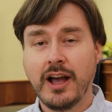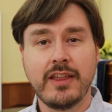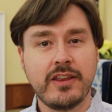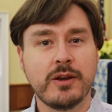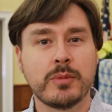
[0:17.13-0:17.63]

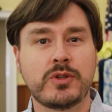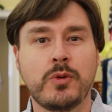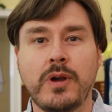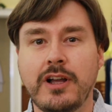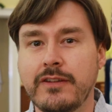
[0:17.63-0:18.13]
The number
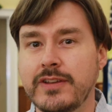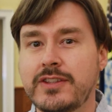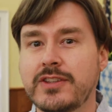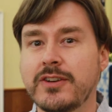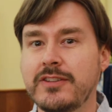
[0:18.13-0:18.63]
12
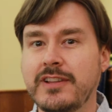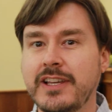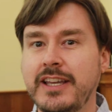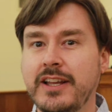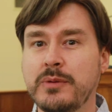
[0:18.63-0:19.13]
is
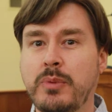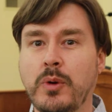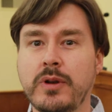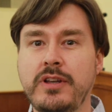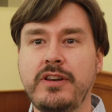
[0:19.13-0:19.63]
certainly an
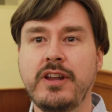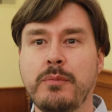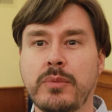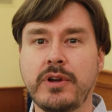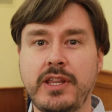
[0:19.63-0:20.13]
important
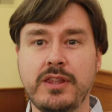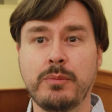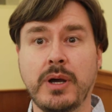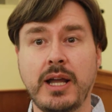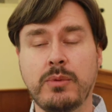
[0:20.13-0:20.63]
number in
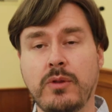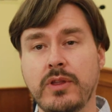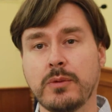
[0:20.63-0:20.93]
the Bible.